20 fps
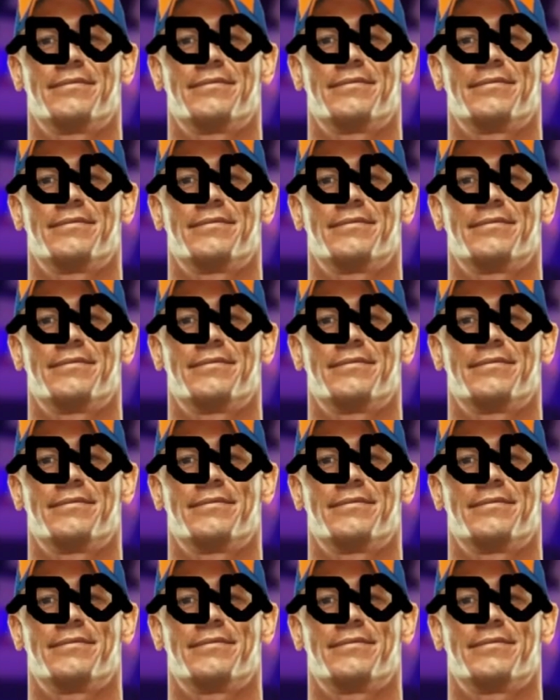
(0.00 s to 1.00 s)

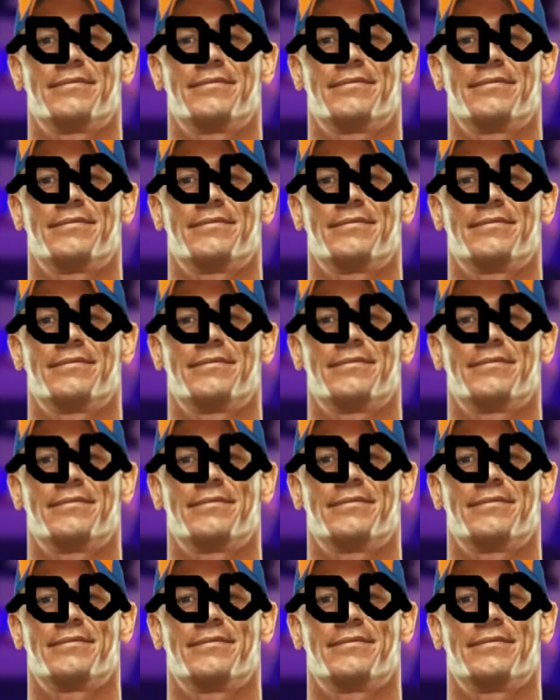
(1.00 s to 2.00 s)

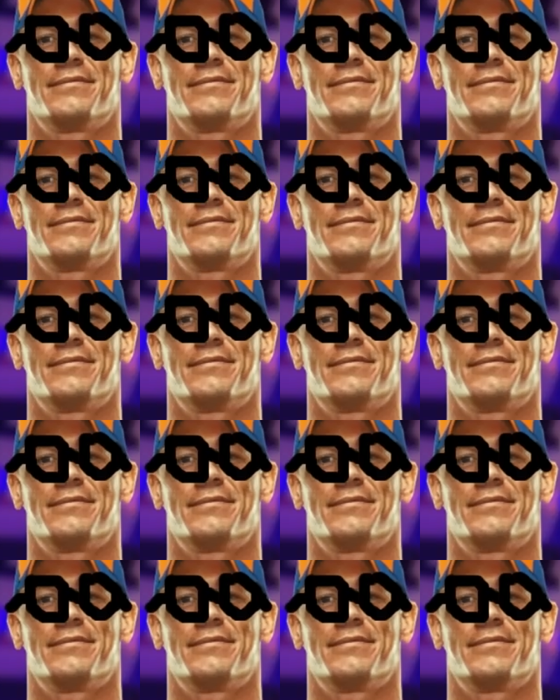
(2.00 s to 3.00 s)

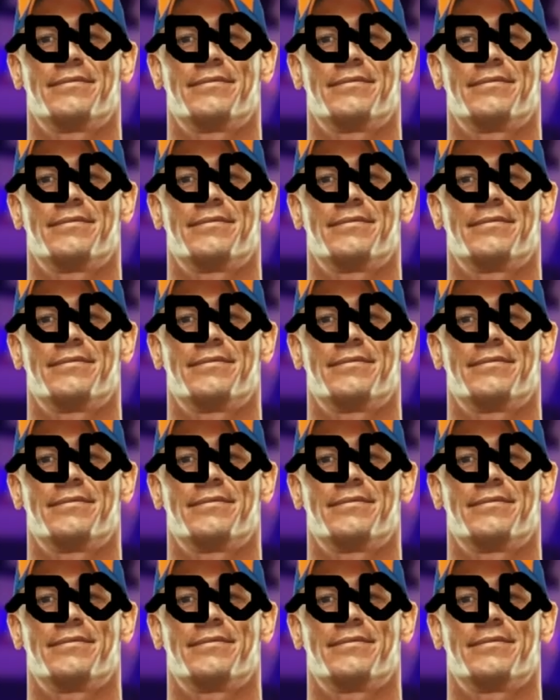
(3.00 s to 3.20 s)
Nobody speaks.